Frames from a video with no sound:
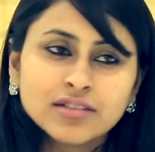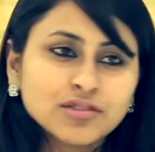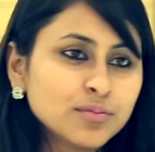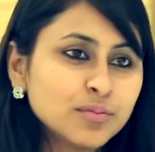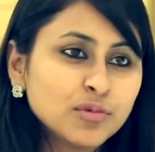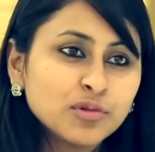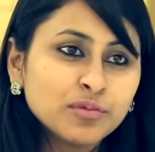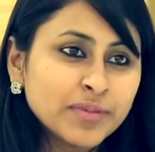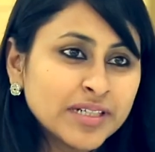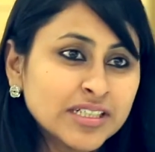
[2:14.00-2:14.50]

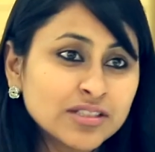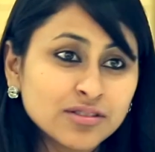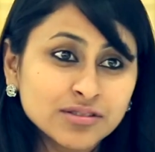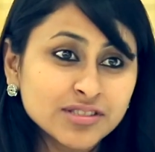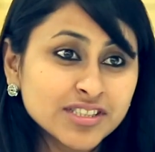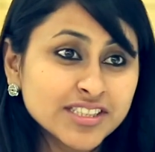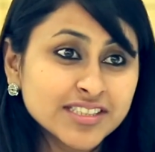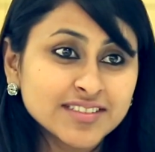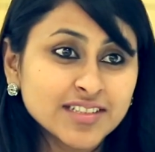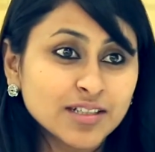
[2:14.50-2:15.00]
So movement
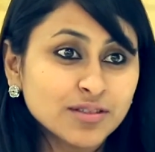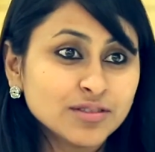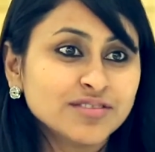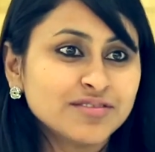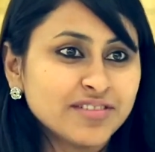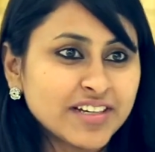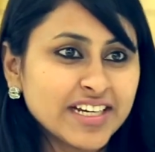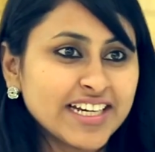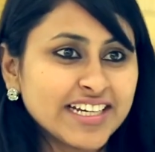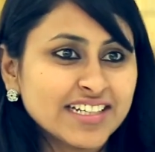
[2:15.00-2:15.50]
coaching
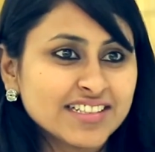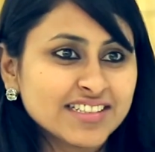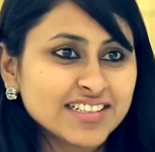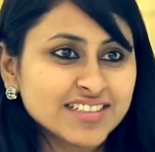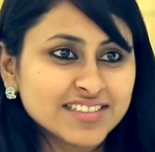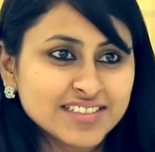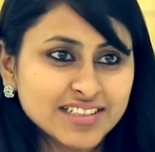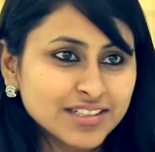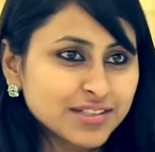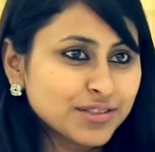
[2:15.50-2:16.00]
sounds very
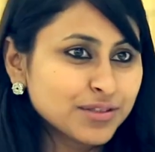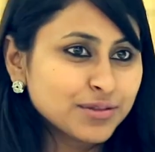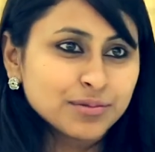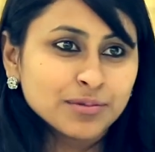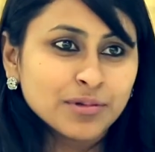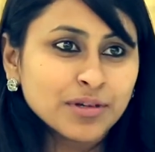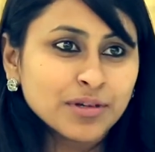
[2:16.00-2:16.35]
interesting. Do you